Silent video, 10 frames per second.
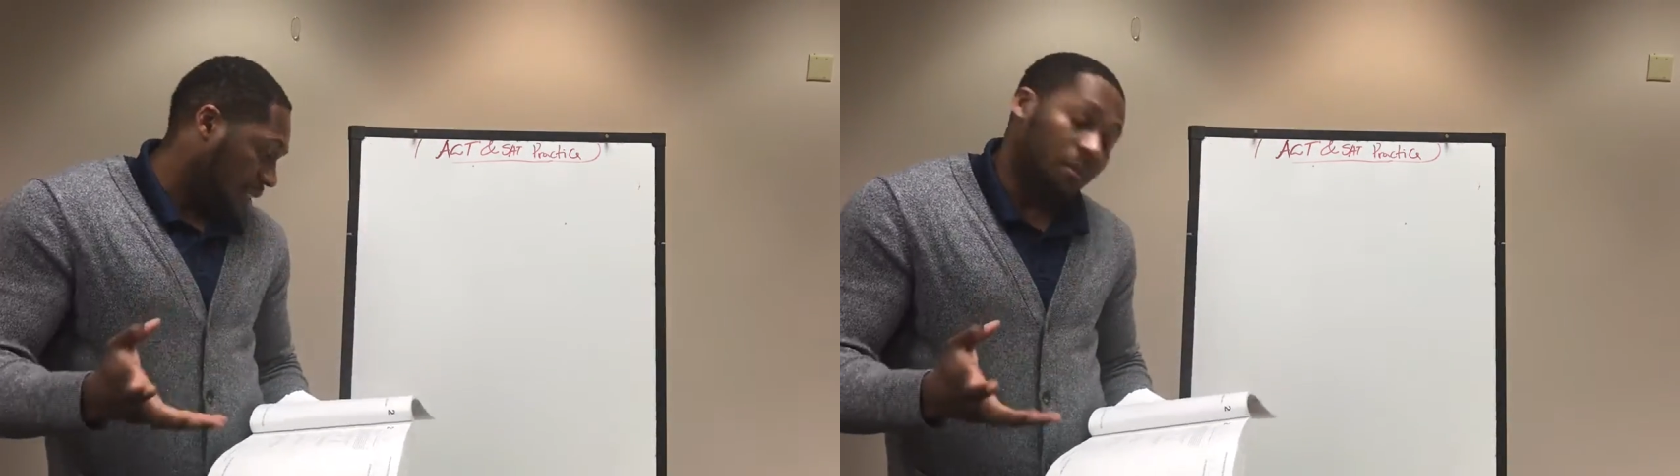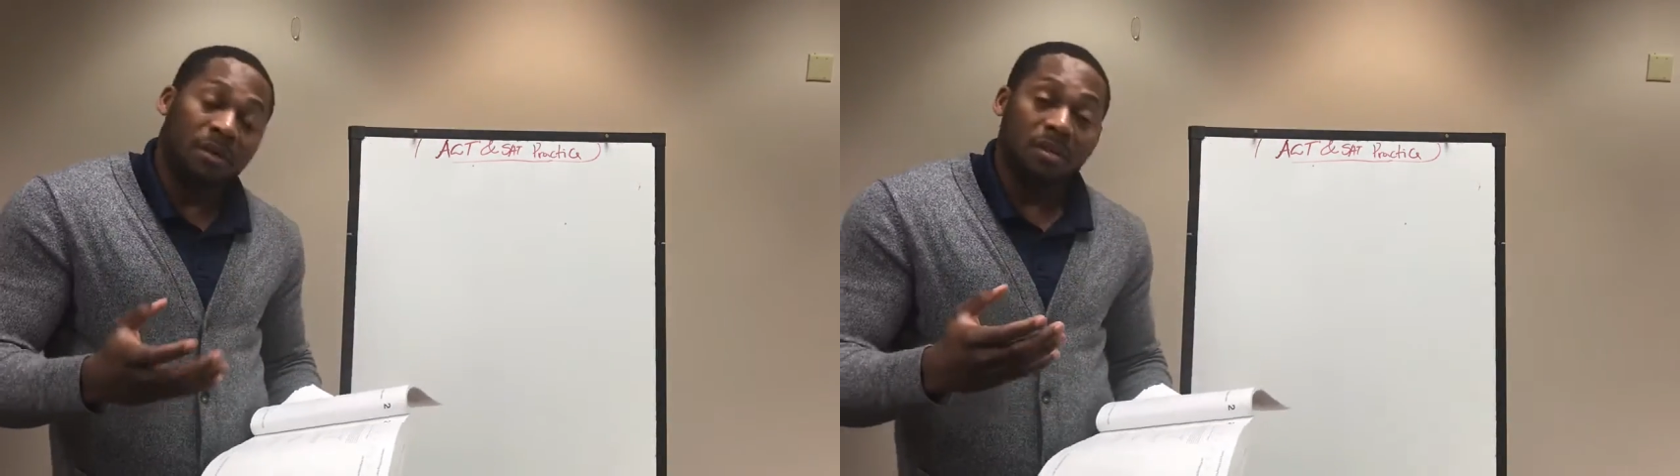
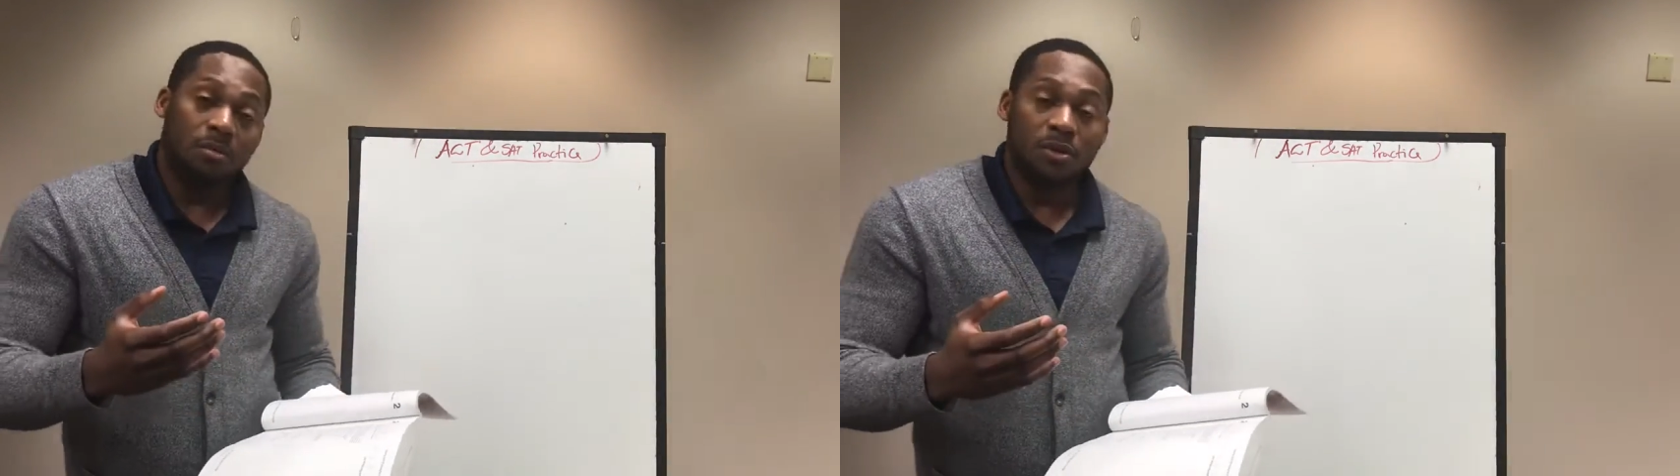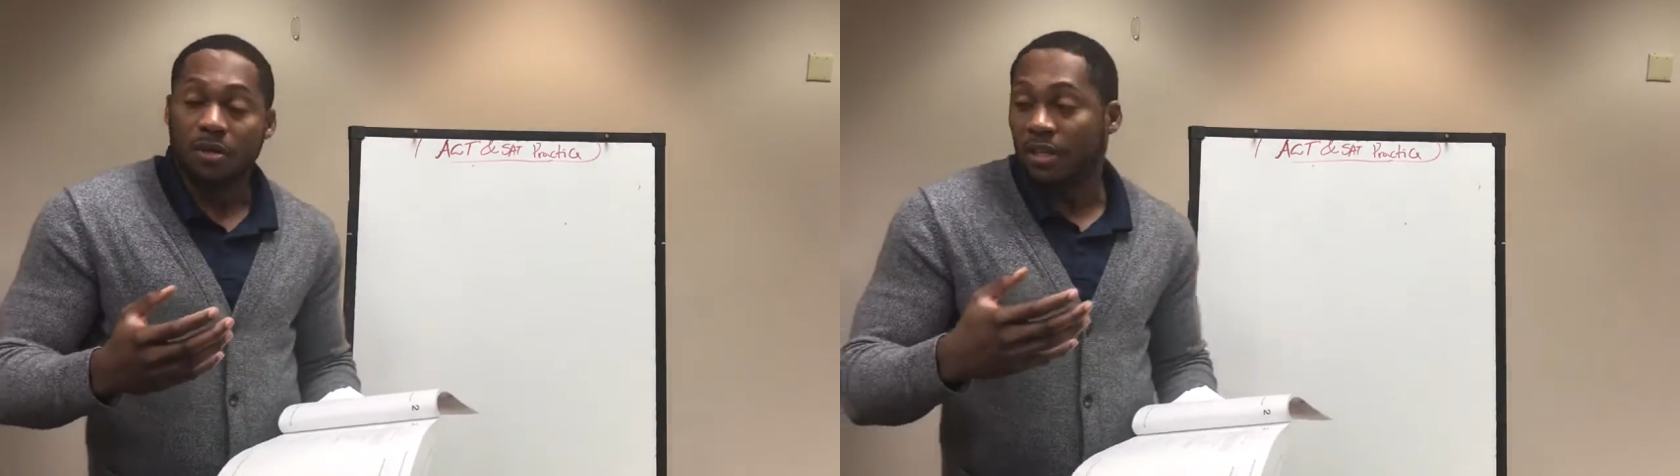something on the
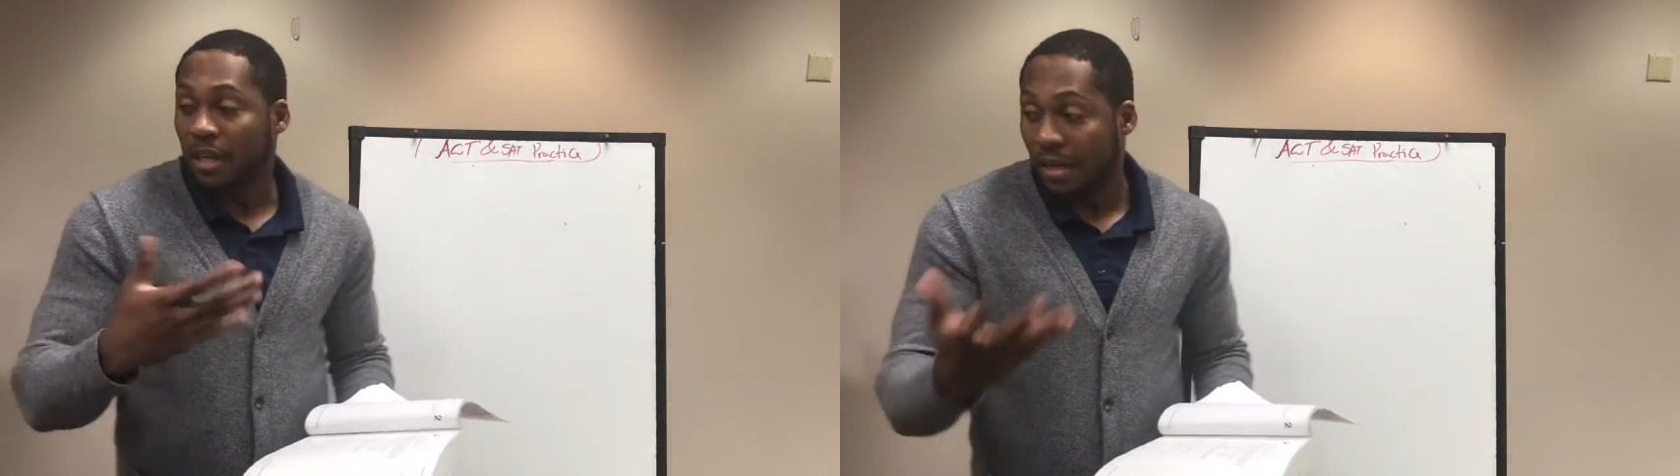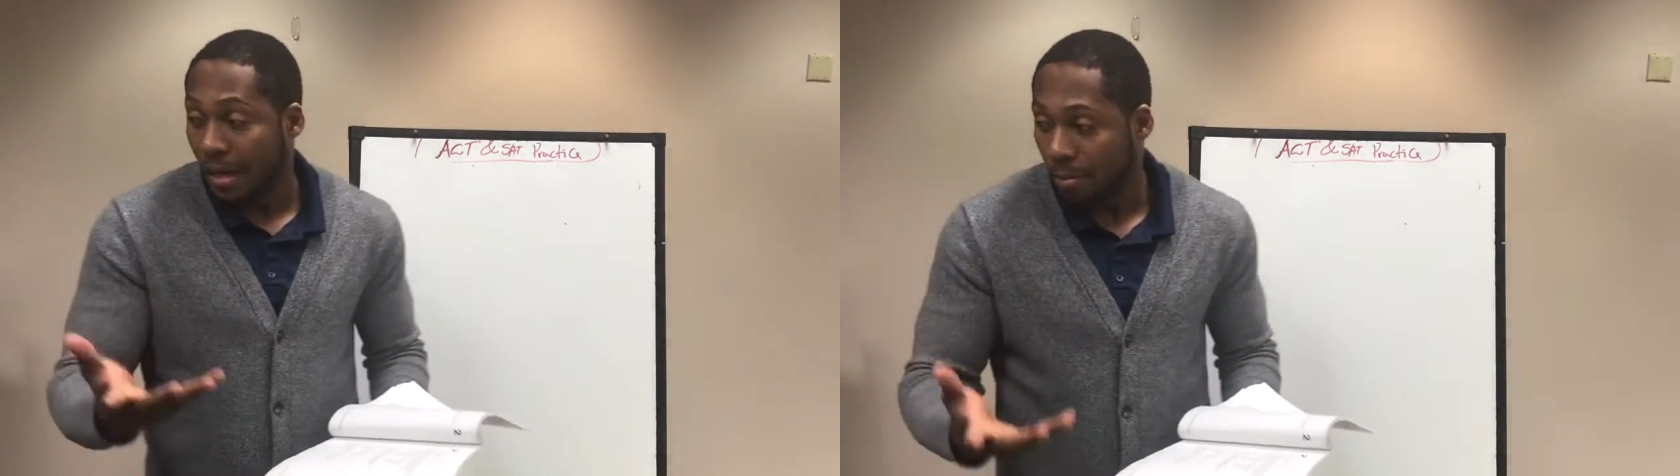board
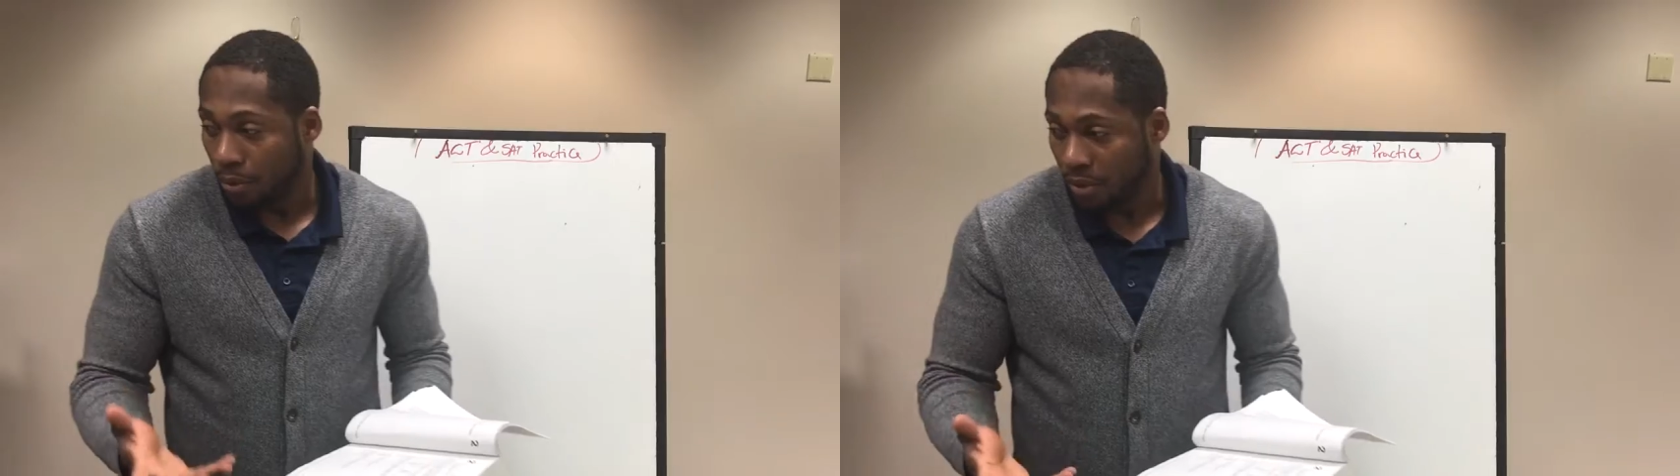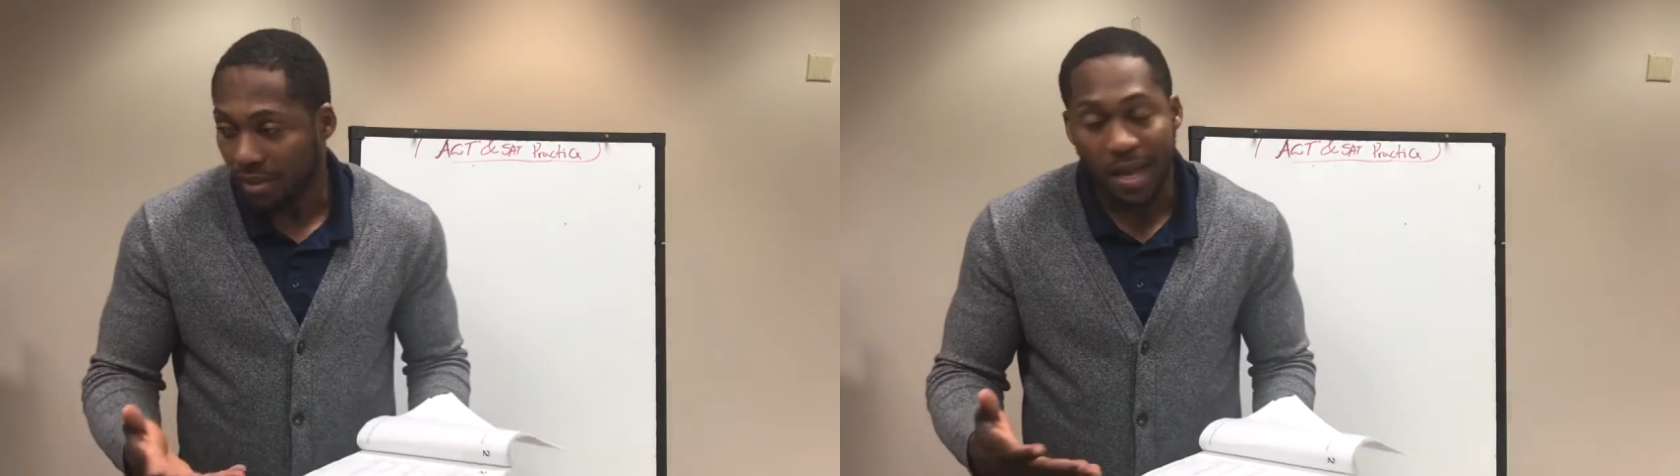in
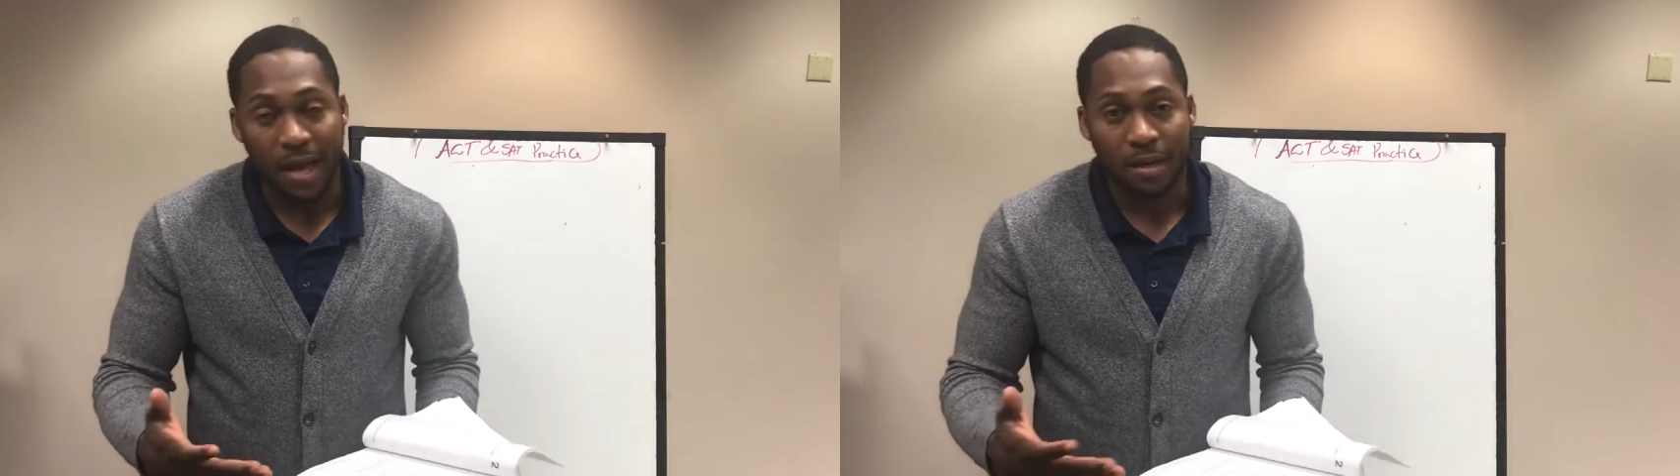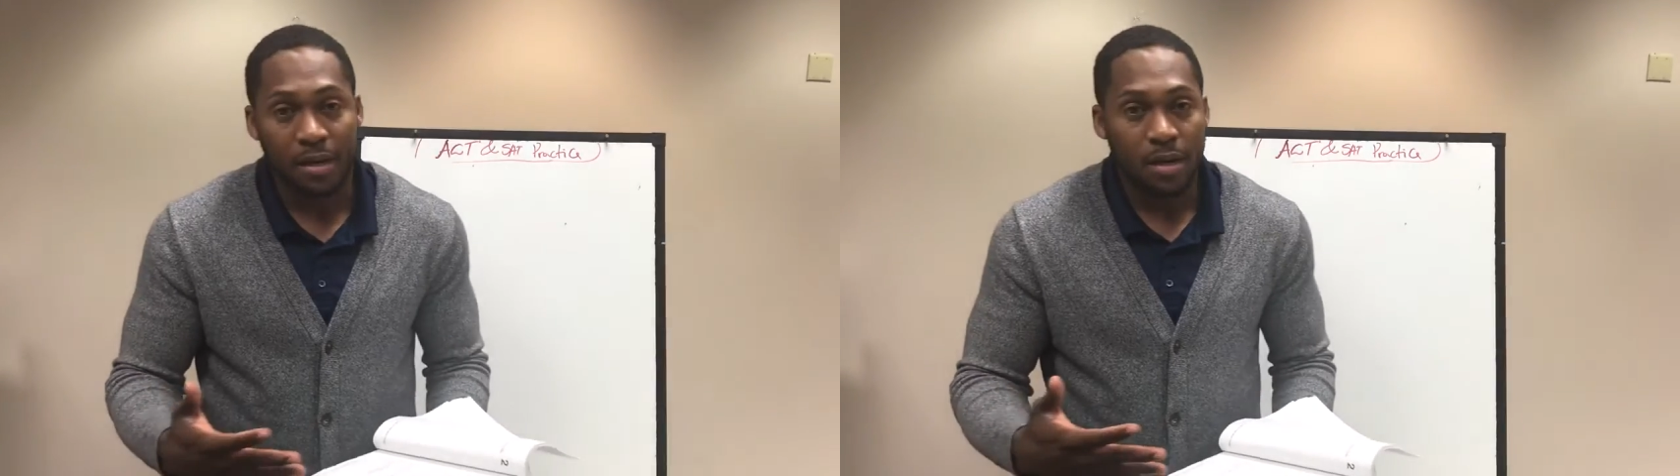numbers that